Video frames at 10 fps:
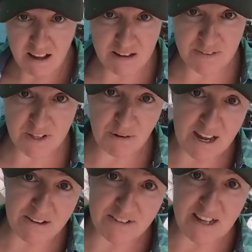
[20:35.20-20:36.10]
all over the
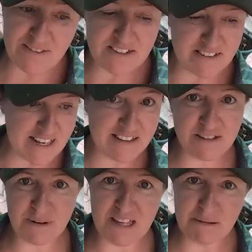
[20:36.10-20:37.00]
ground and having to
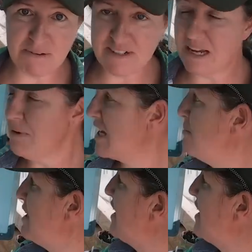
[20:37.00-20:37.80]
dance around them every time I come in